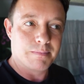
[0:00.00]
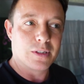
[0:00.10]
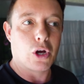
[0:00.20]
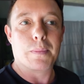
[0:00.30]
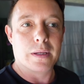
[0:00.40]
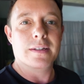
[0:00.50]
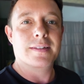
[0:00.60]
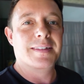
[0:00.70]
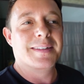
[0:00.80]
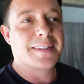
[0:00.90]
topless.
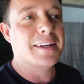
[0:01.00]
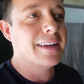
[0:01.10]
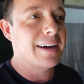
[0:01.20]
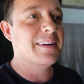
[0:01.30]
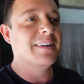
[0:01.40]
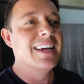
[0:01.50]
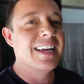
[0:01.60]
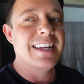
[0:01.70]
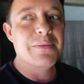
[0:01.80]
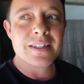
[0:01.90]
So that
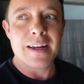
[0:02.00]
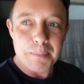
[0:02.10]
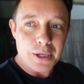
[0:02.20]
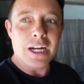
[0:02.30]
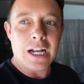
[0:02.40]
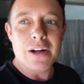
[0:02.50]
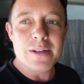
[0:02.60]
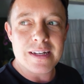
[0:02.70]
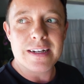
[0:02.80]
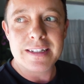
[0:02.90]
he was like, put your
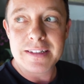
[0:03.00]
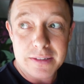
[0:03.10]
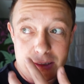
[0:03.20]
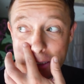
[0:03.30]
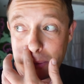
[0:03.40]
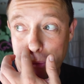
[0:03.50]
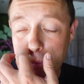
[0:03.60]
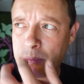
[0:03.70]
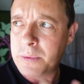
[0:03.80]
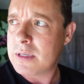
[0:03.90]
clothes on, and this
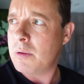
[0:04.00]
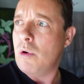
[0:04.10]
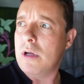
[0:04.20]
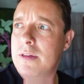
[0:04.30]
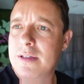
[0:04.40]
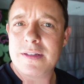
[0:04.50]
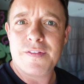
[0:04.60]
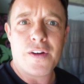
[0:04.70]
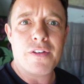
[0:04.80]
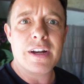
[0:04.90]
woman was like, what, there's a
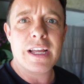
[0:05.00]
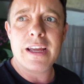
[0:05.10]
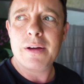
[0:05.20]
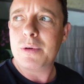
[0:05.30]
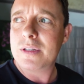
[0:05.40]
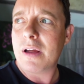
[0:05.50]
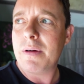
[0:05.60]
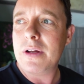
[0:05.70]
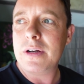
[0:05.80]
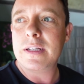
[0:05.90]
foreigner here, what's
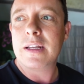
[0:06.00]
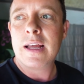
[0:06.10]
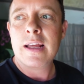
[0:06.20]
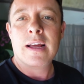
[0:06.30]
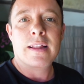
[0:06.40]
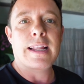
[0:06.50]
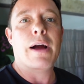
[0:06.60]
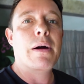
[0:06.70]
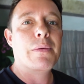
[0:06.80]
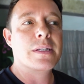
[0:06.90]
going on? And
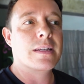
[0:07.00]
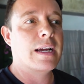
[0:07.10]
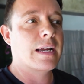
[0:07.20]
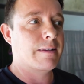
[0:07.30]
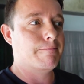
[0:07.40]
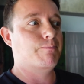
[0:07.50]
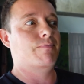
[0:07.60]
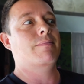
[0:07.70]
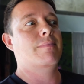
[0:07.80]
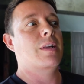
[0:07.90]
now I was like,
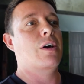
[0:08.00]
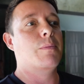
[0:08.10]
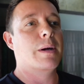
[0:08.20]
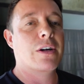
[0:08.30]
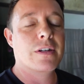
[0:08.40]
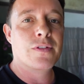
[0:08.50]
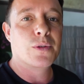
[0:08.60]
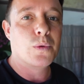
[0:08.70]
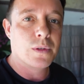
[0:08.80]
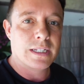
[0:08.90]
oh my god, I've
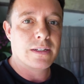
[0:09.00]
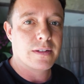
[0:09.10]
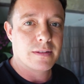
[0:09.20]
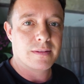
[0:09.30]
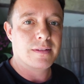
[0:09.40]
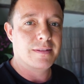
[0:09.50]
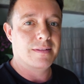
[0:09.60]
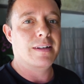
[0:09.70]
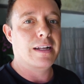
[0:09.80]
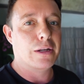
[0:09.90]
just walked in on
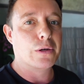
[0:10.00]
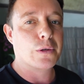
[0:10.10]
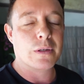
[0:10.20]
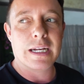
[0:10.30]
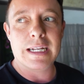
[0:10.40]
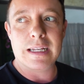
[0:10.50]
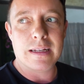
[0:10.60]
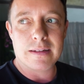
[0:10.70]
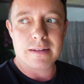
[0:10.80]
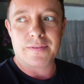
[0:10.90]
a local
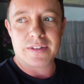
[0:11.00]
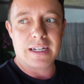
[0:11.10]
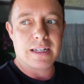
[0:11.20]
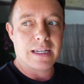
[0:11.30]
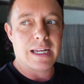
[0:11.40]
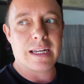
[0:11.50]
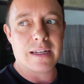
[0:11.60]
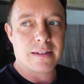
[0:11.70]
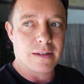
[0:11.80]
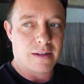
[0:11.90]
lady and I've seen her naked,